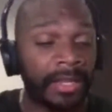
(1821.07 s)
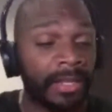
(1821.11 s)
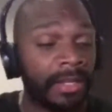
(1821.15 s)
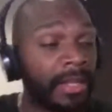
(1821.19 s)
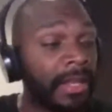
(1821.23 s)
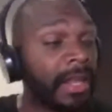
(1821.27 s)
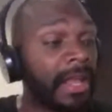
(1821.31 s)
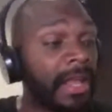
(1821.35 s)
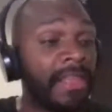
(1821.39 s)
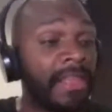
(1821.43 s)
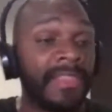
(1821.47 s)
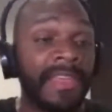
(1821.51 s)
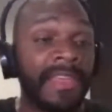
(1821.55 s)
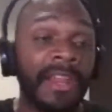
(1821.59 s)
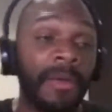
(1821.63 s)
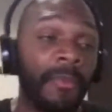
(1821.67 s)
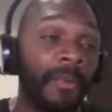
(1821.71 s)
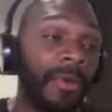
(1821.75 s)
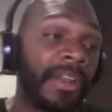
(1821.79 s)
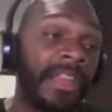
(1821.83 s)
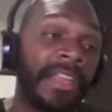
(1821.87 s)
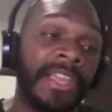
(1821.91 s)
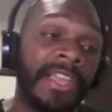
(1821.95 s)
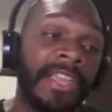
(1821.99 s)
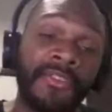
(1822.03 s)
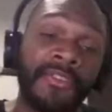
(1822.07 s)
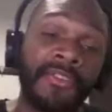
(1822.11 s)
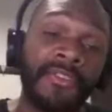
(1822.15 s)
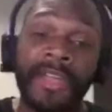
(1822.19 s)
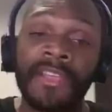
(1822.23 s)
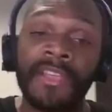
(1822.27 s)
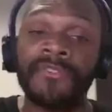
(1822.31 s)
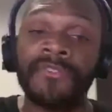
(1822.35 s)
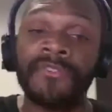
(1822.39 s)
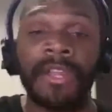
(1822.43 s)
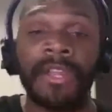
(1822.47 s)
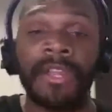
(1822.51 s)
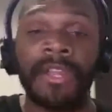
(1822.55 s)
And then I want to erase what I
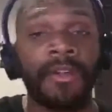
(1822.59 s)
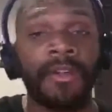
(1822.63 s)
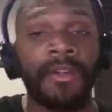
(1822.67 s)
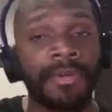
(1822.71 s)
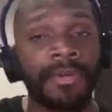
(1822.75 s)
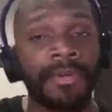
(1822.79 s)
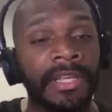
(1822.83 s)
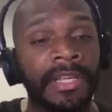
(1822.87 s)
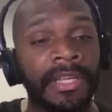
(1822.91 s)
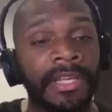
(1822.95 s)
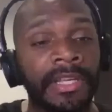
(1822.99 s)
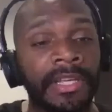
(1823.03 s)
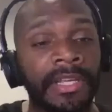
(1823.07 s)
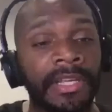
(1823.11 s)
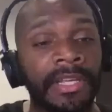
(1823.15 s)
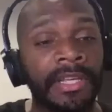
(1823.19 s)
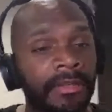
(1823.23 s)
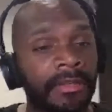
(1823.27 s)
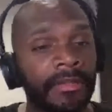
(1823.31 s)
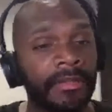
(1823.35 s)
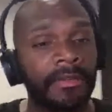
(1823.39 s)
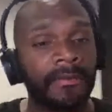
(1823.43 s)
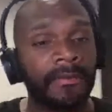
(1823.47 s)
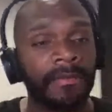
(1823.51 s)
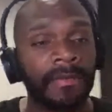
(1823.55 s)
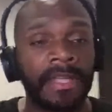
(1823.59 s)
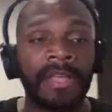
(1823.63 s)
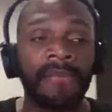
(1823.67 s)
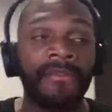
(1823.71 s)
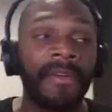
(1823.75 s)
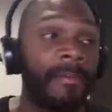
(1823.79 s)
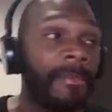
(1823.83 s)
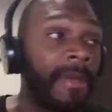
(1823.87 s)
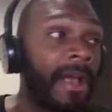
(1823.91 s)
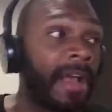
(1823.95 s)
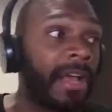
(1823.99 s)
don't need. Like if I'm not going